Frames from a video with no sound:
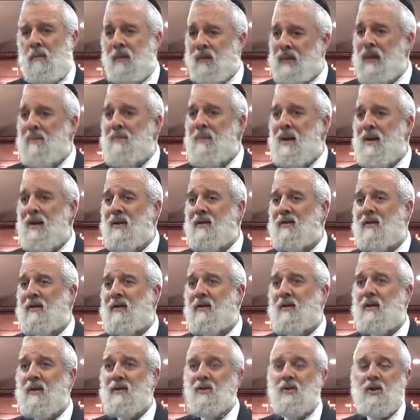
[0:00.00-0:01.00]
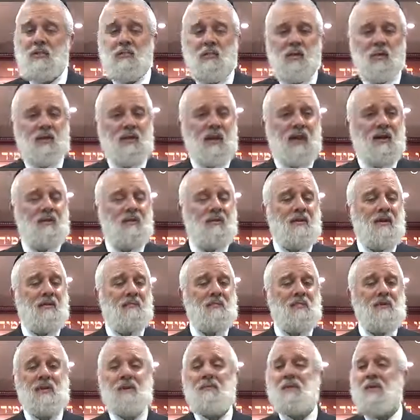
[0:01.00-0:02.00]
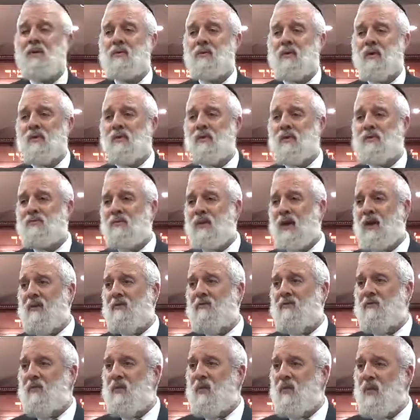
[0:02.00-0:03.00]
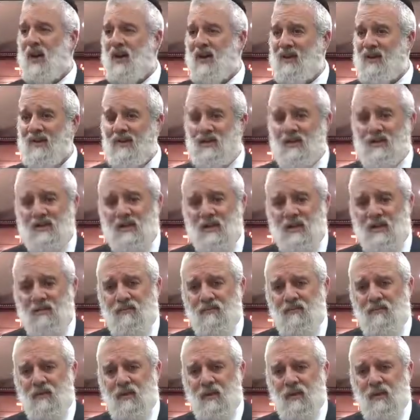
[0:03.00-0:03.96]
But they made it. Hashem protected them. Somehow they survived miraculously.